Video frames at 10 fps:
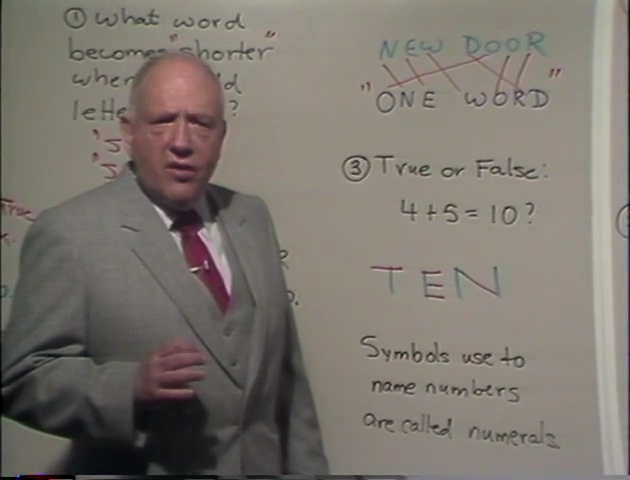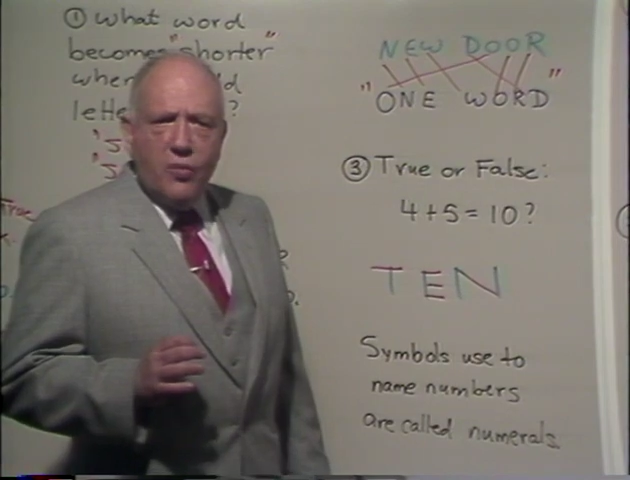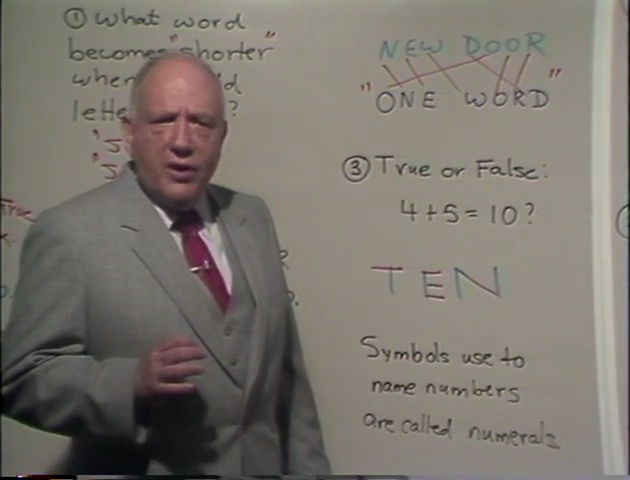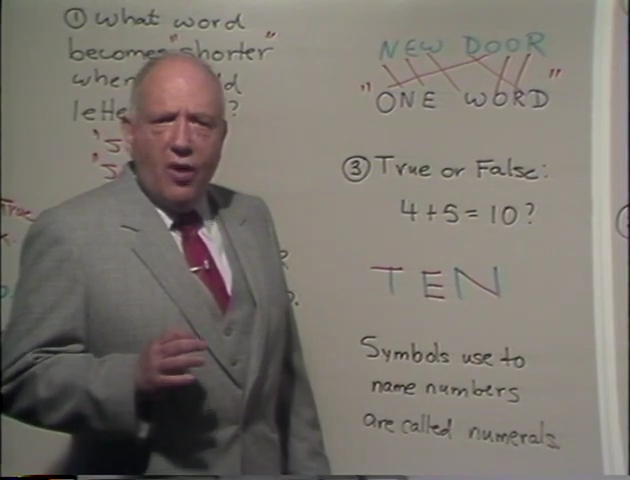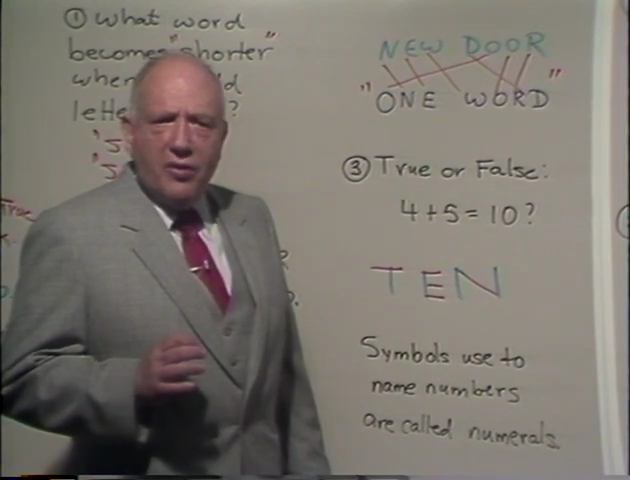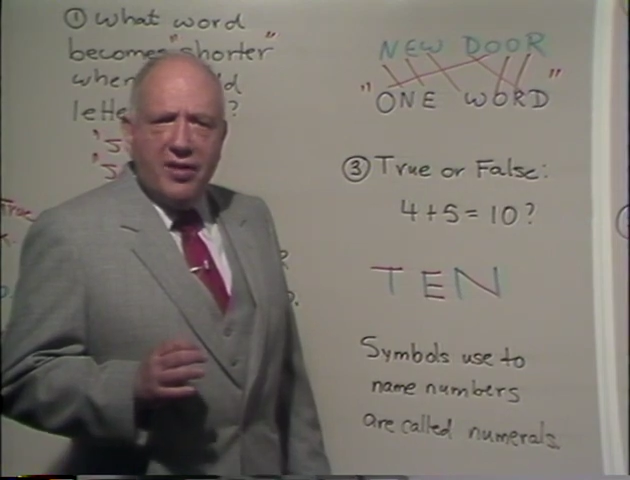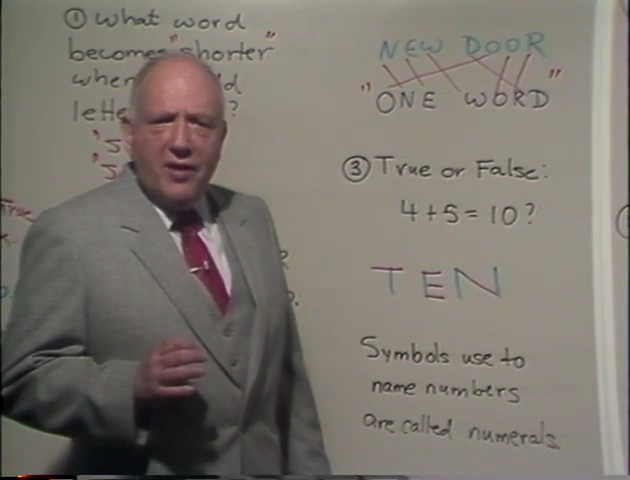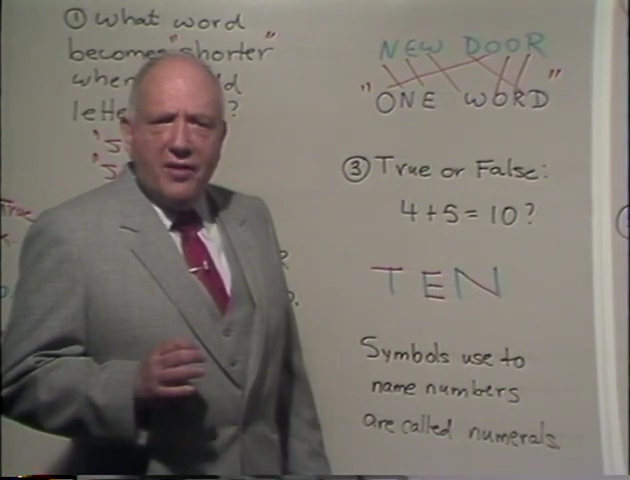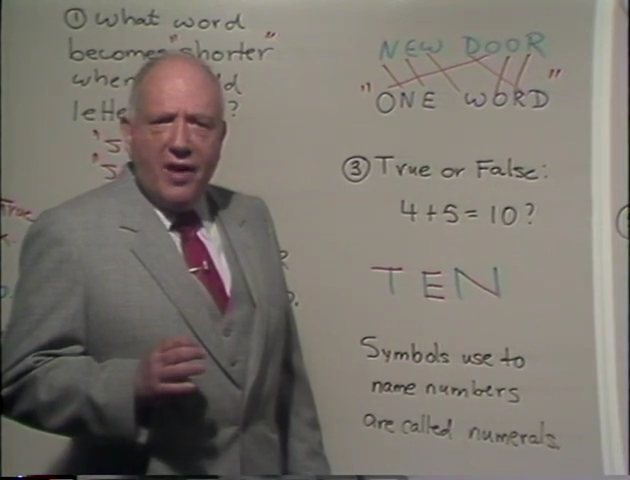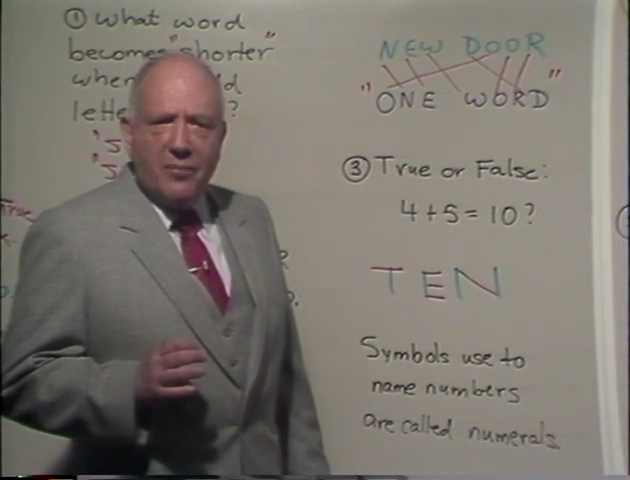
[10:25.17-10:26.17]
we don't see
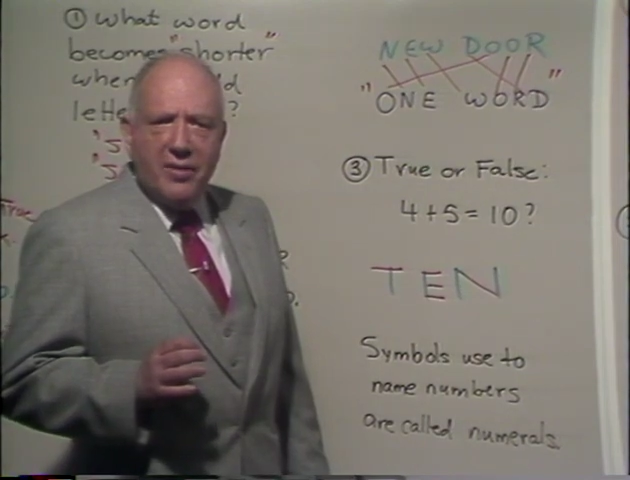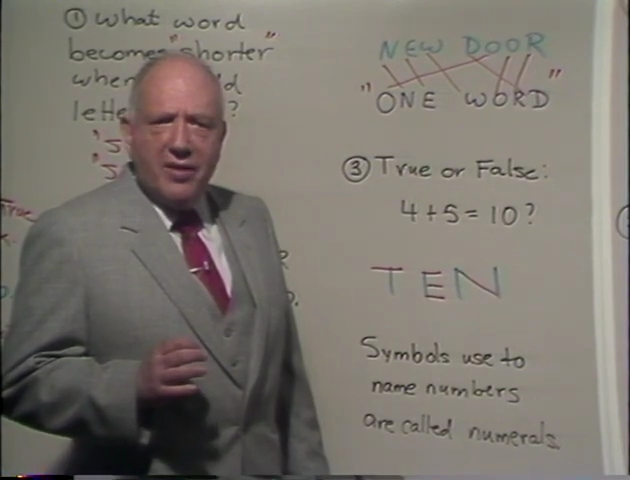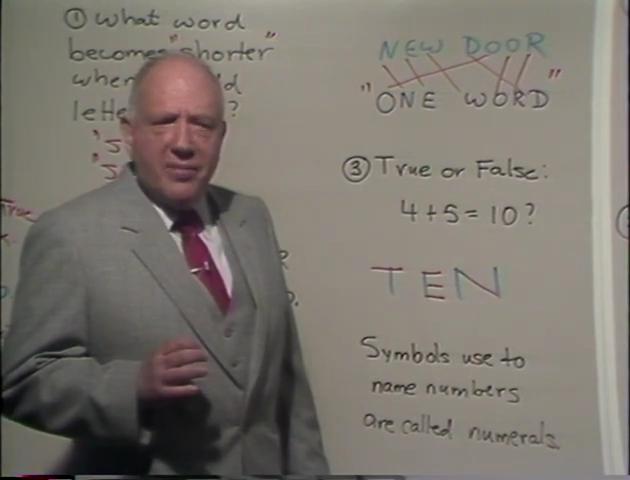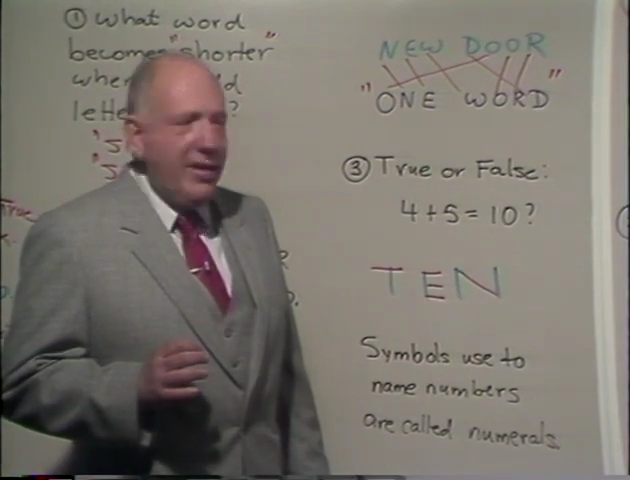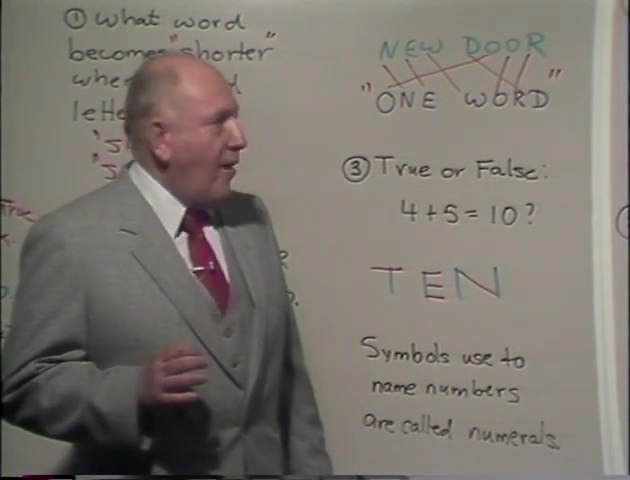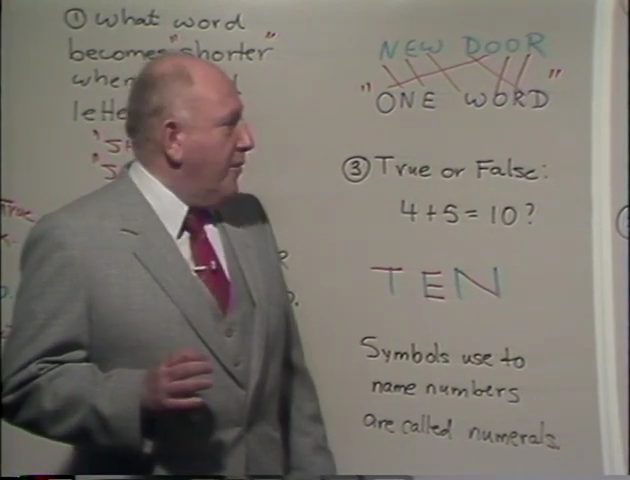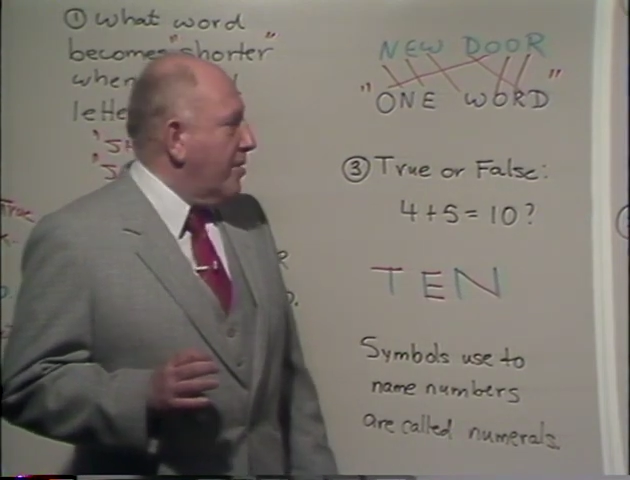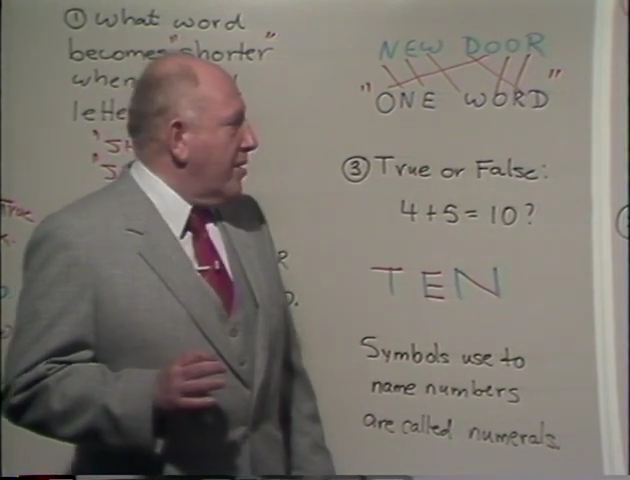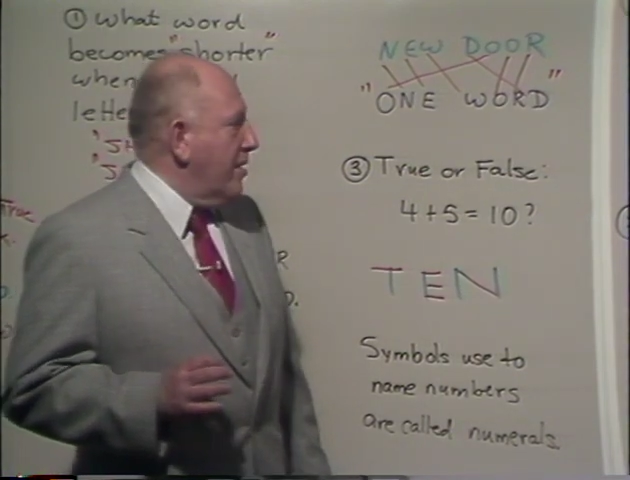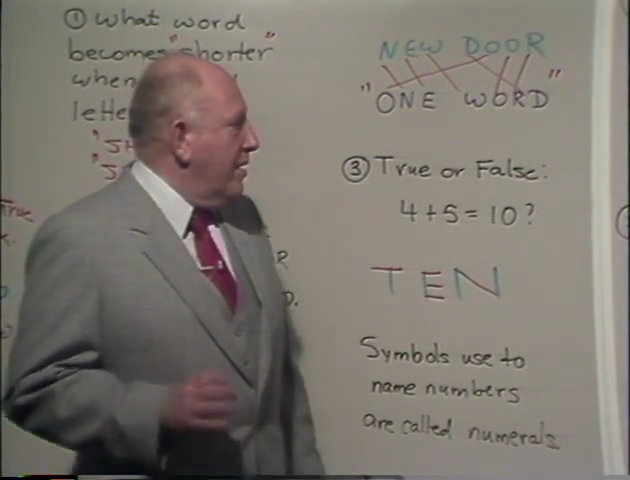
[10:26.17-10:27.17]
the numbers
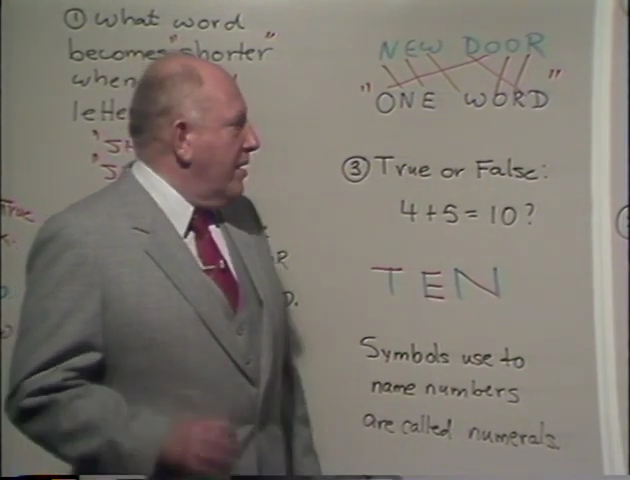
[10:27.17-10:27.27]
themselves.